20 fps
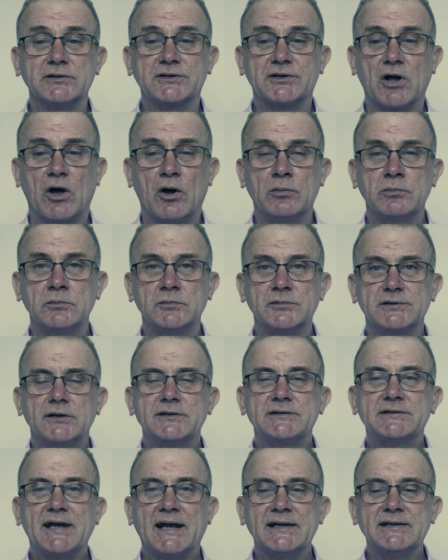sculpt,
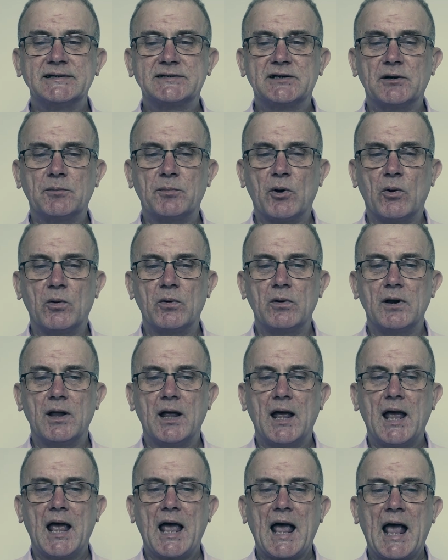sensible
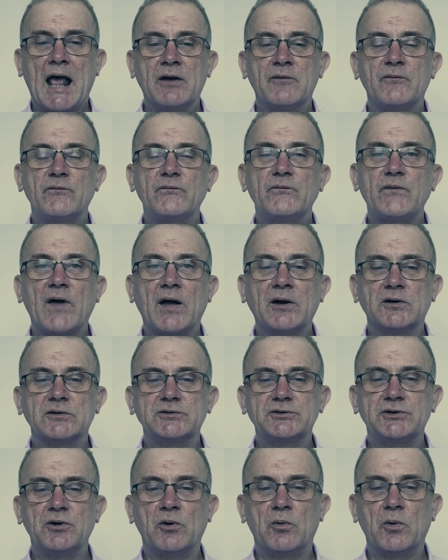and
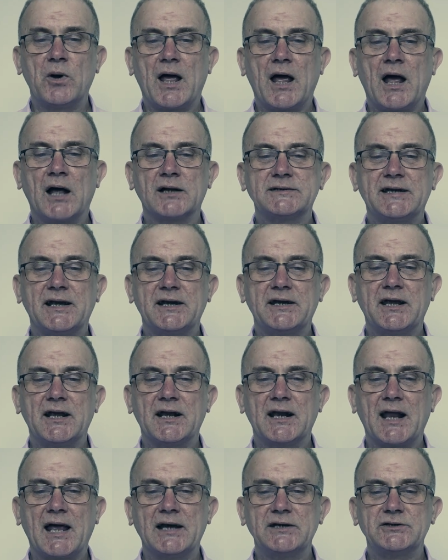functional
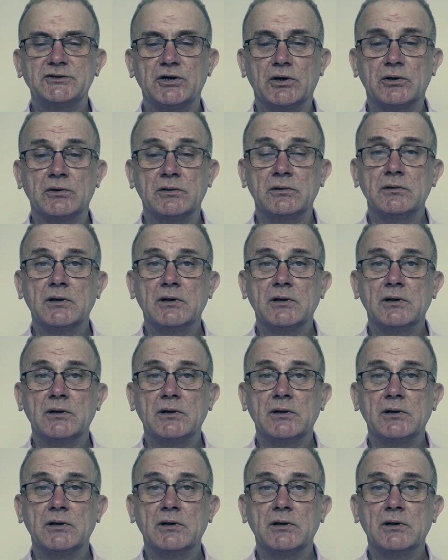articulation,